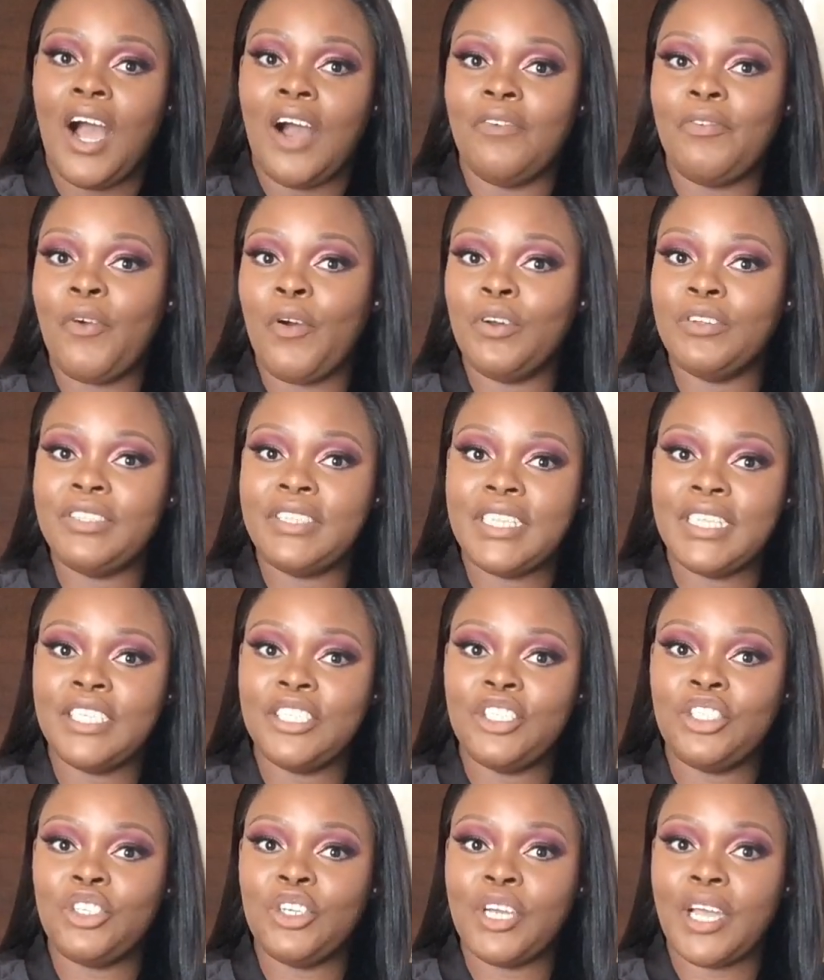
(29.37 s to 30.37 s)
Of course,
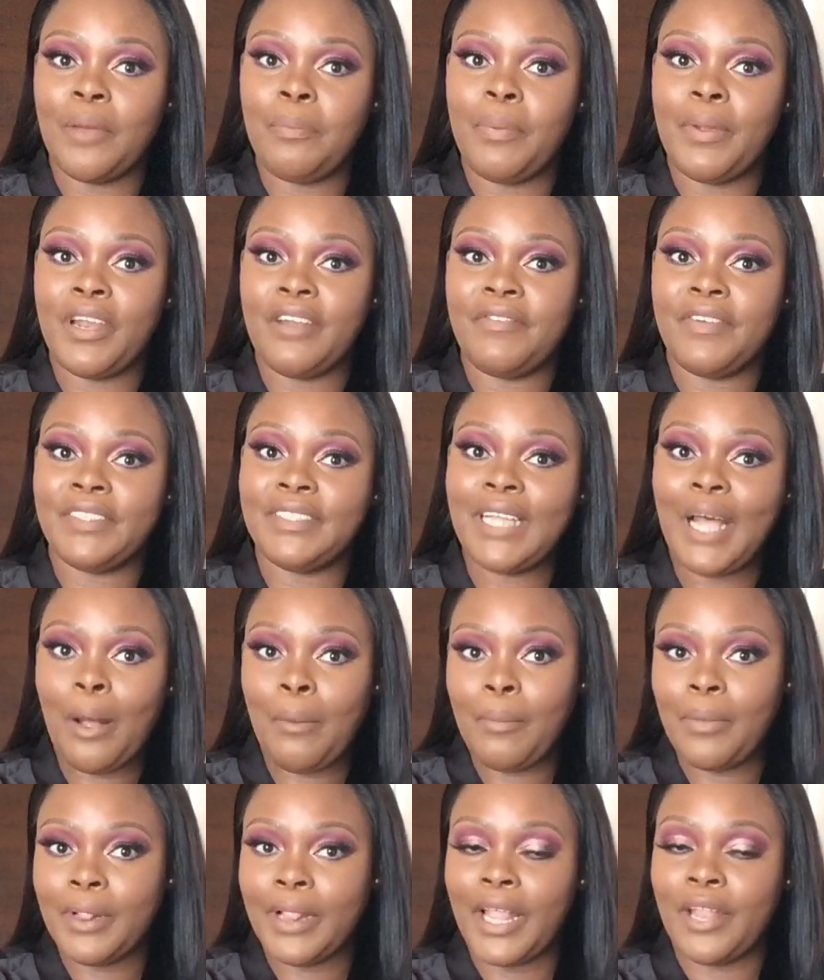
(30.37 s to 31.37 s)
things took a bit of a
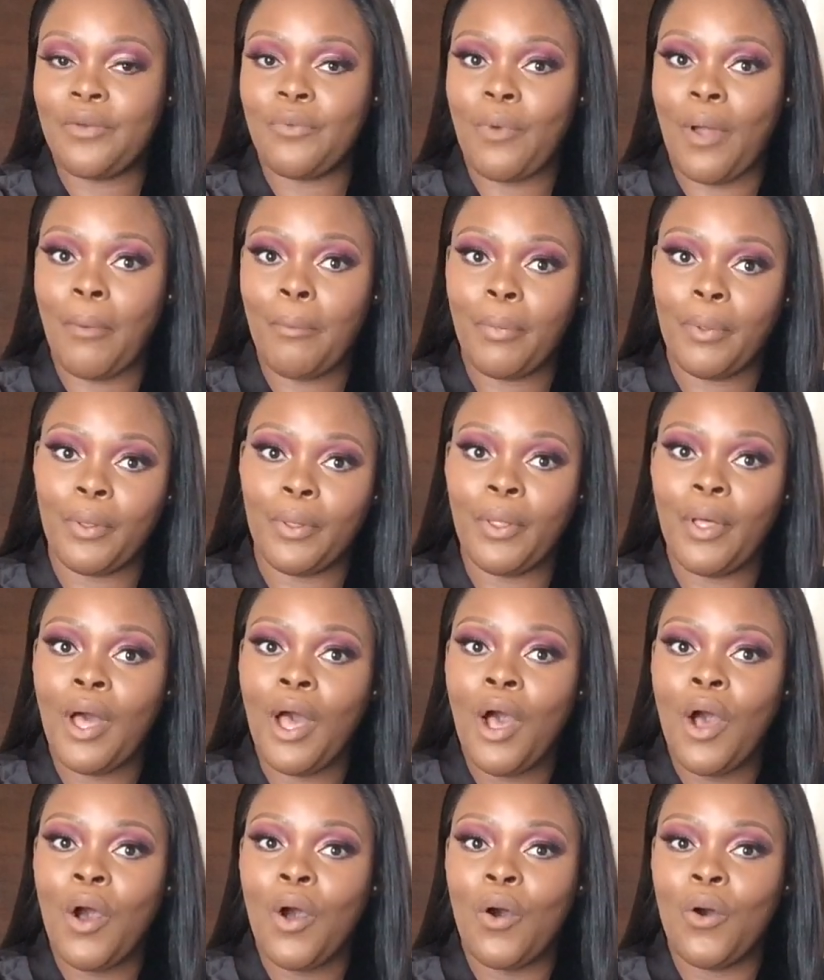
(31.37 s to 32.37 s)
tumble and rumble
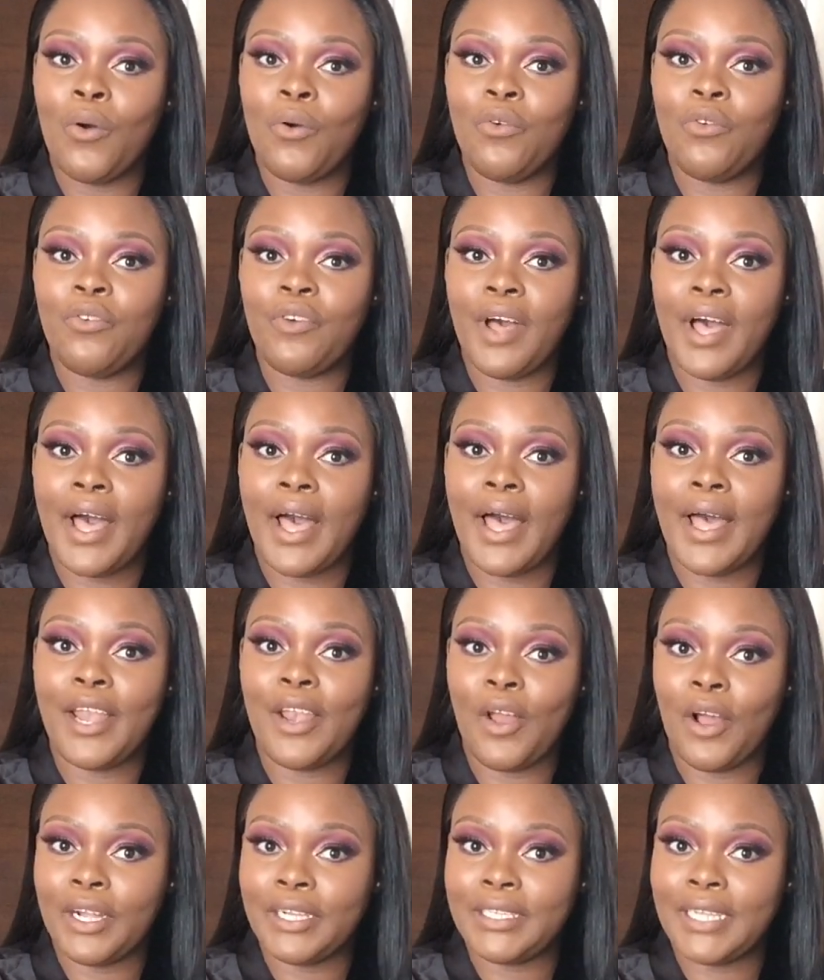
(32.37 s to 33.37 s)
over
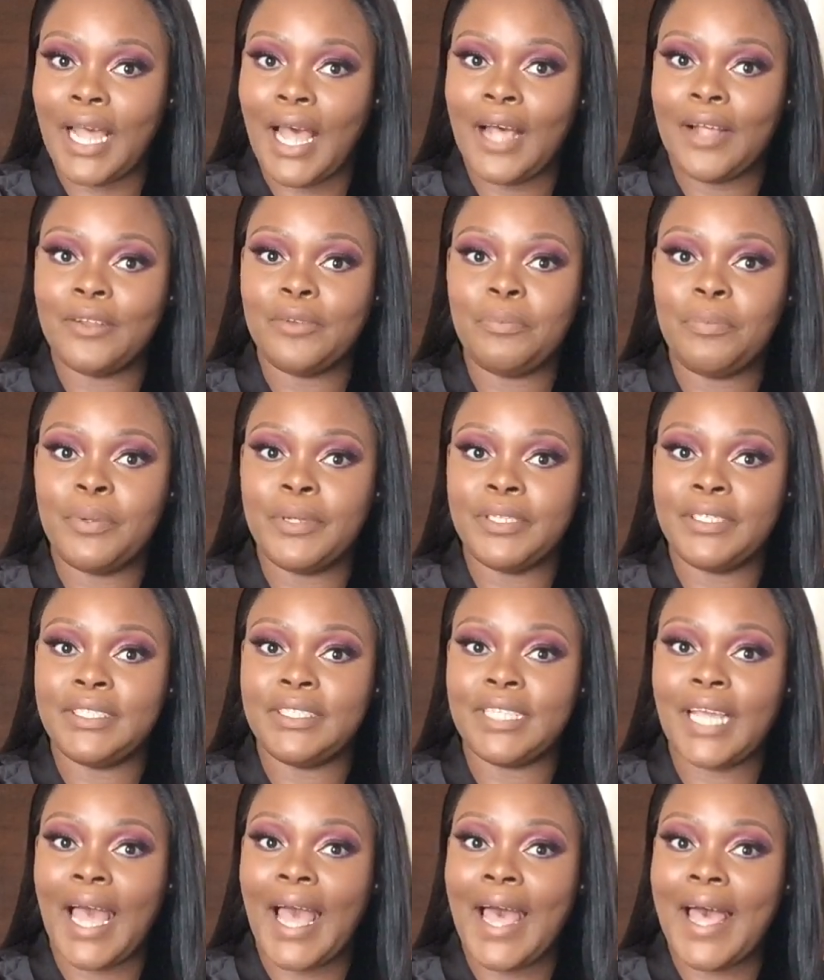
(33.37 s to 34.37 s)
lockdown, but
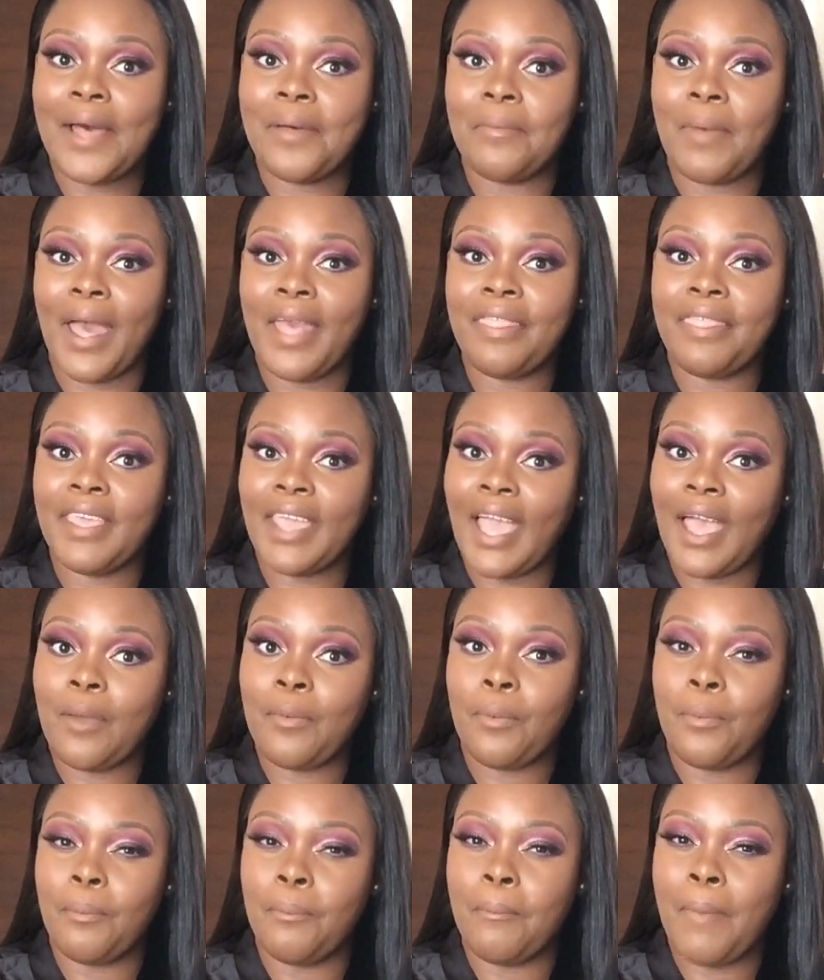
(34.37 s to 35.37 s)
I think
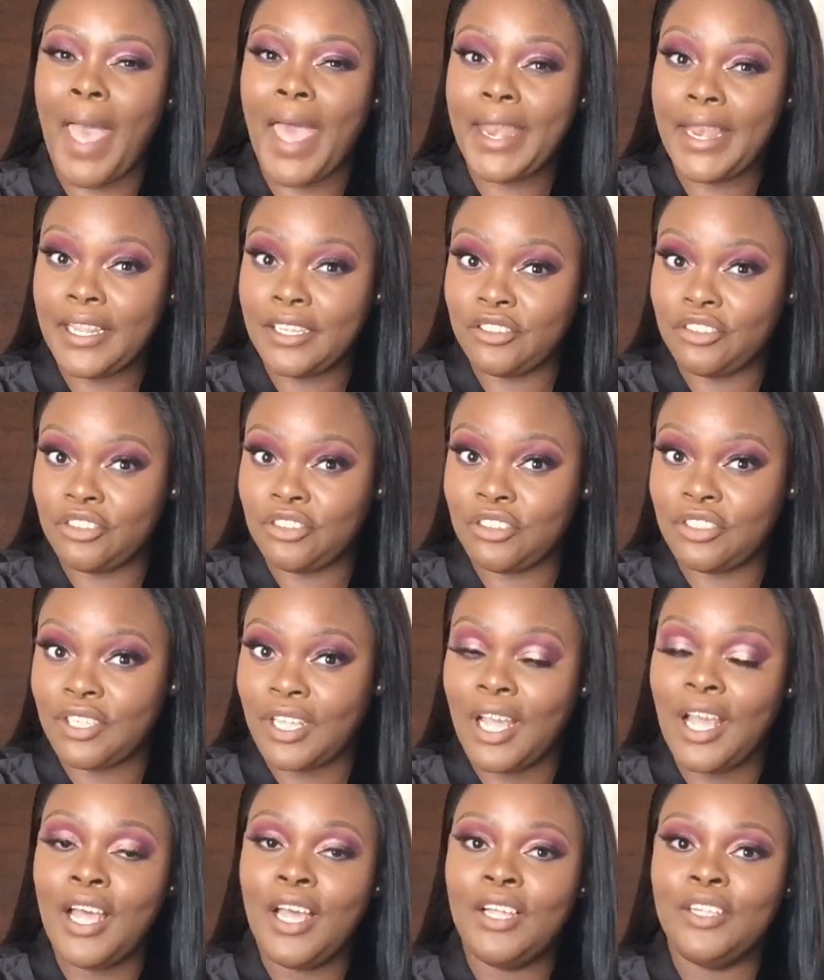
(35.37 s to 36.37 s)
I managed
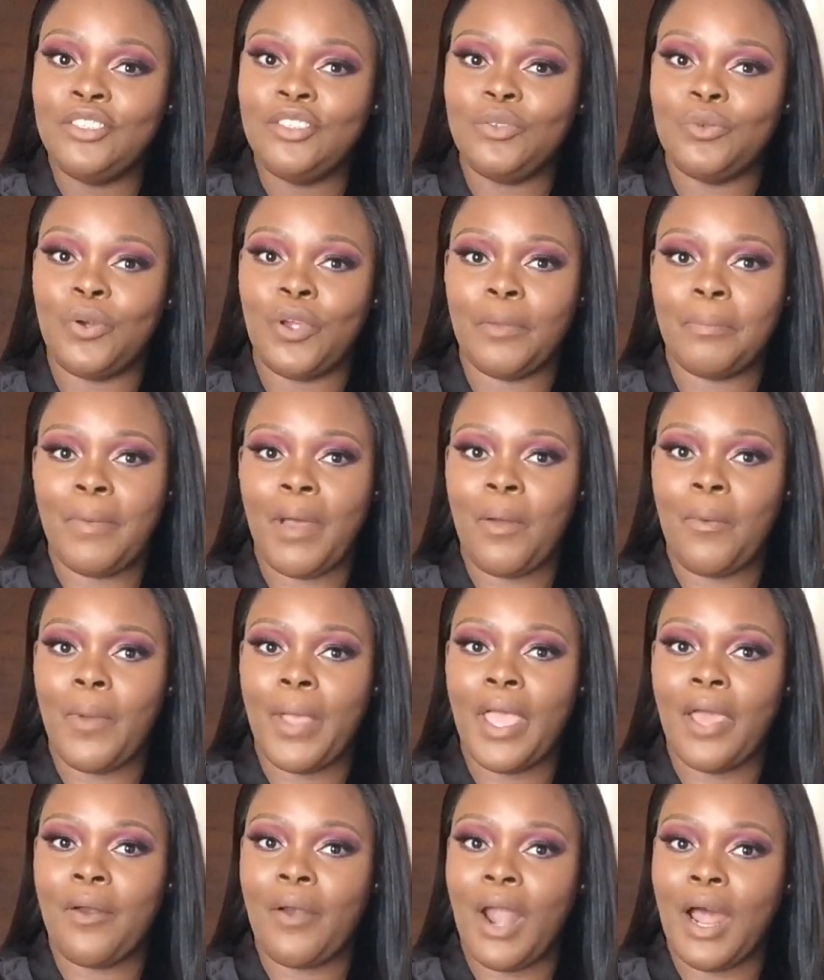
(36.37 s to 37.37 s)
to work my
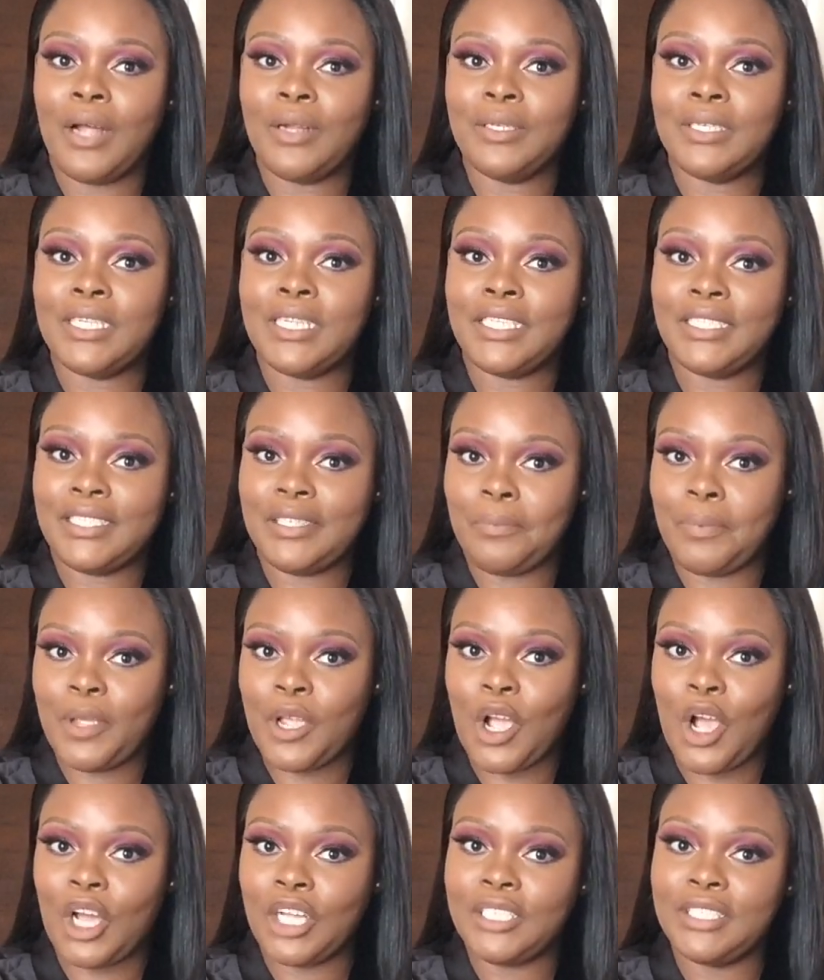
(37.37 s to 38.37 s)
way around the
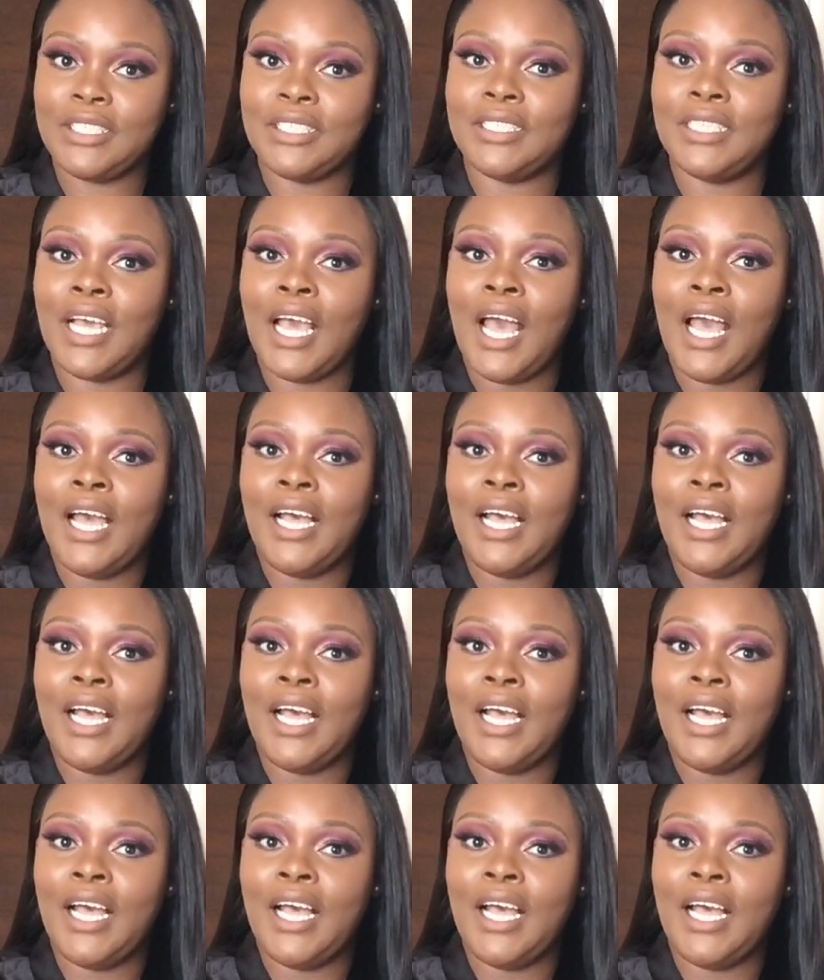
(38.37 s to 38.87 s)
shipping costs.